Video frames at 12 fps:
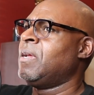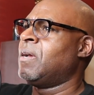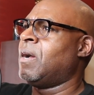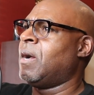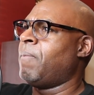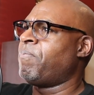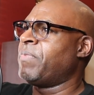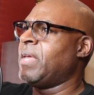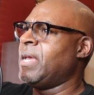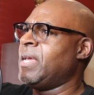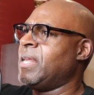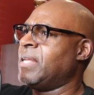
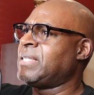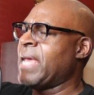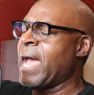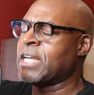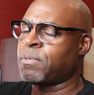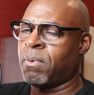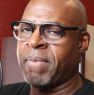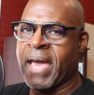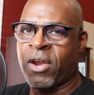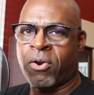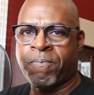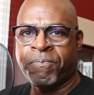in a tangible
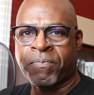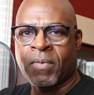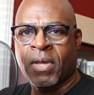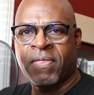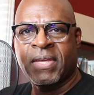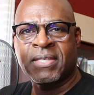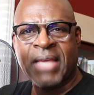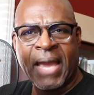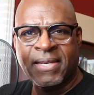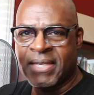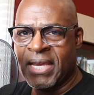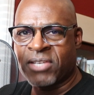manner, these
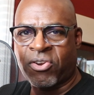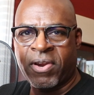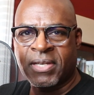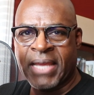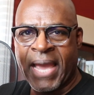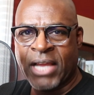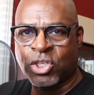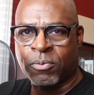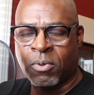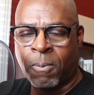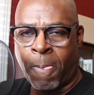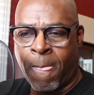ideas are
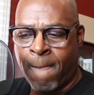intangible.